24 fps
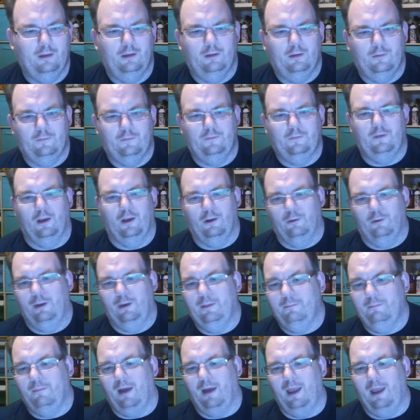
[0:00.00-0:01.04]
So,
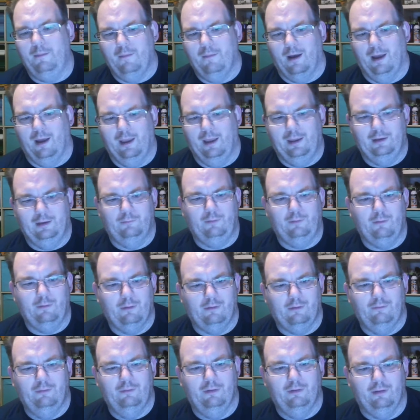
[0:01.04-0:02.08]
in my mind, we want to
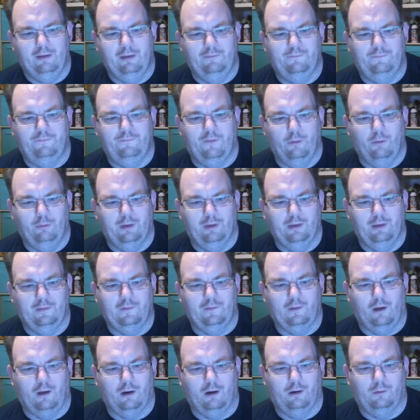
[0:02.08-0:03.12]
really focus
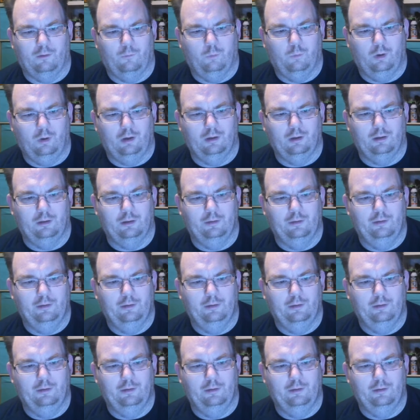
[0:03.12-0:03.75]
our world